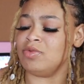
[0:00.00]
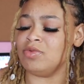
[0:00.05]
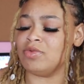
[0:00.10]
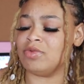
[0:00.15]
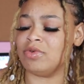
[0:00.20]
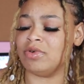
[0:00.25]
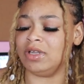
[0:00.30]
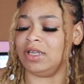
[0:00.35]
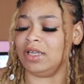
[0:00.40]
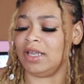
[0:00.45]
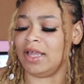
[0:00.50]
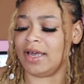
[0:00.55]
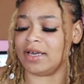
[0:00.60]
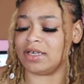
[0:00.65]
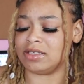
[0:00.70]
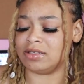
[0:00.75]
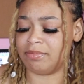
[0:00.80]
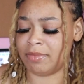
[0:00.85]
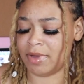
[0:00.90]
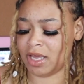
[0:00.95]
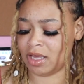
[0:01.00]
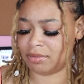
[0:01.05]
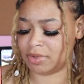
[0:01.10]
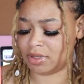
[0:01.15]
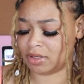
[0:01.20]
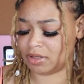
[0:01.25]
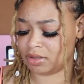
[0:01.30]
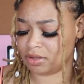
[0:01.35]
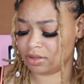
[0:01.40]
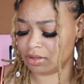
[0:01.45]
Ooh, Lex,
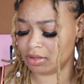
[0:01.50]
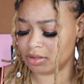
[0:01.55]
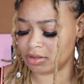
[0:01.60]
baby, you